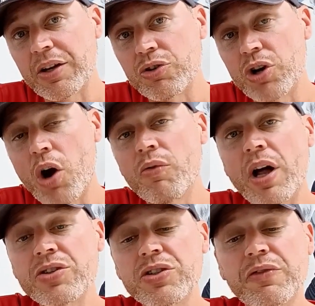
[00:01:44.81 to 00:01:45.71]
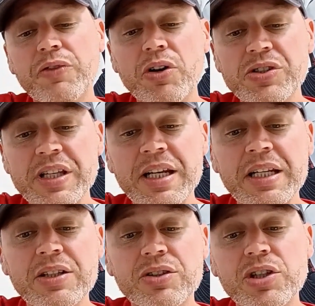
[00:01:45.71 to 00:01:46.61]
no runs in the first
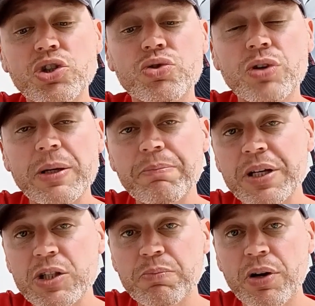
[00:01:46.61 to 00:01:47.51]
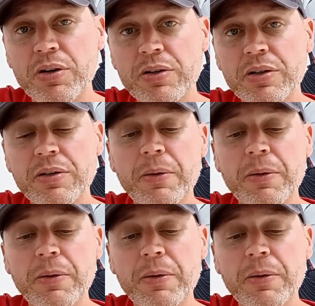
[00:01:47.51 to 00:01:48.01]
inning, Detroit Pittsburgh,